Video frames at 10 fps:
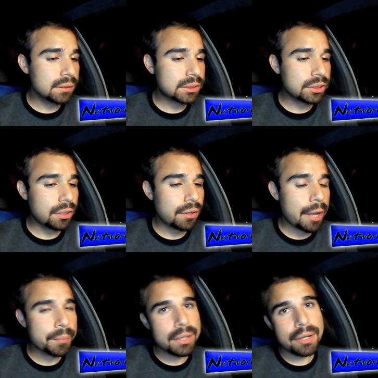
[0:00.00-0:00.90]
So
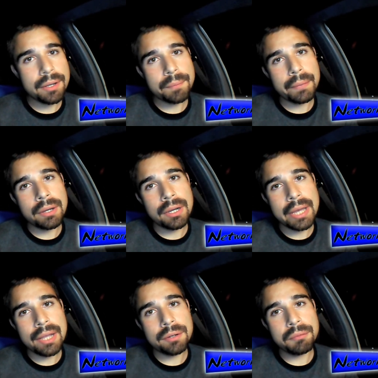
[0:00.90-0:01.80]
I'm going to uh,
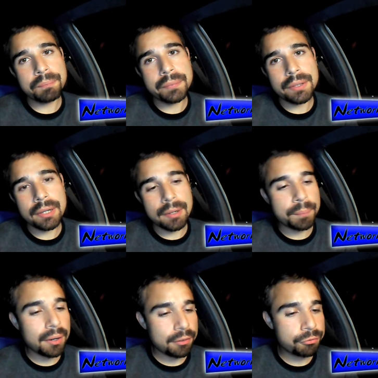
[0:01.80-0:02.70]
end uh,
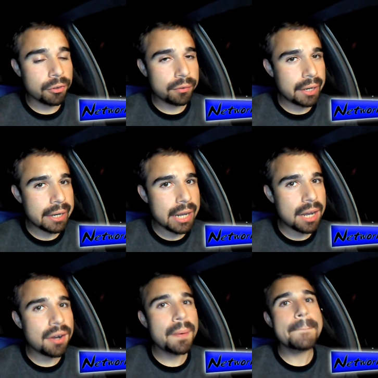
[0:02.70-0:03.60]
part four right
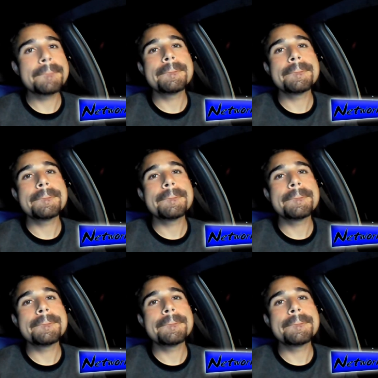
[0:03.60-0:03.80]
now.